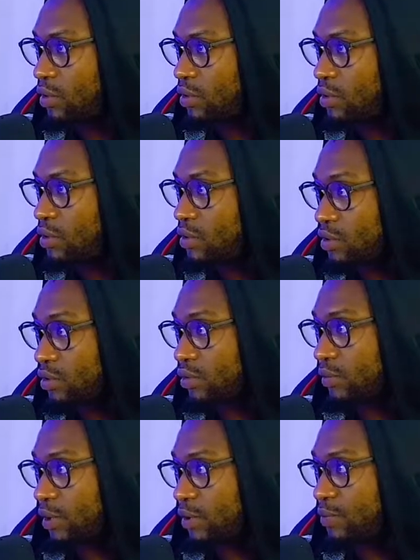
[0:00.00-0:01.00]
so
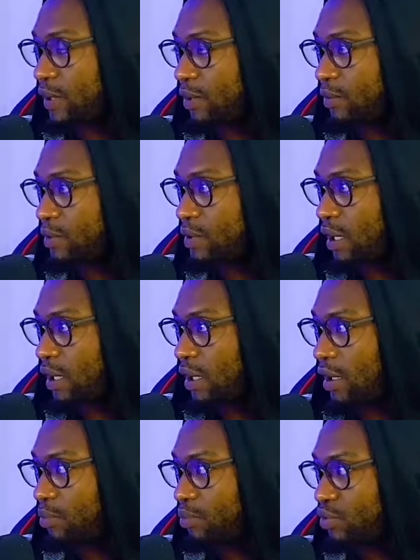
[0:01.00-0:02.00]
many problems that
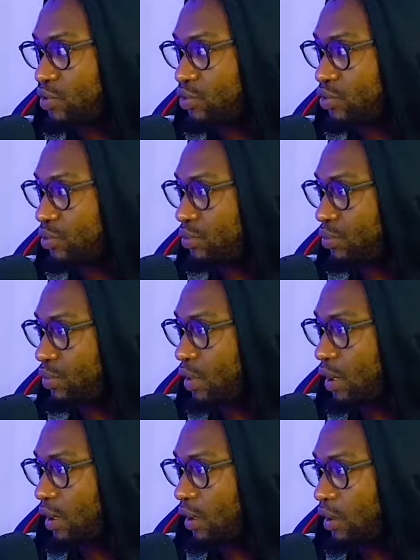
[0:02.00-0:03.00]
I presume.
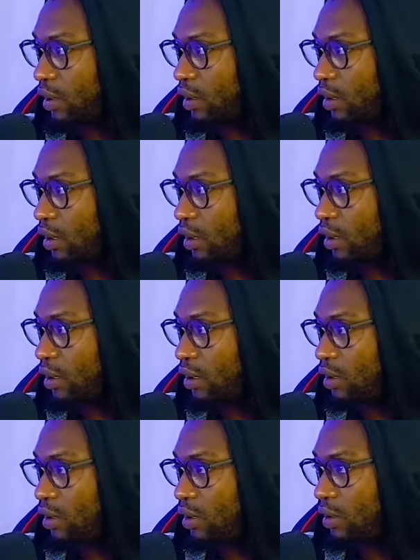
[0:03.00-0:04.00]
Like,
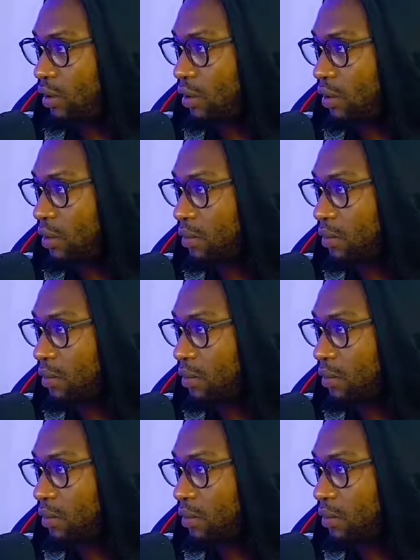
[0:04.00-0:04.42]
yeah.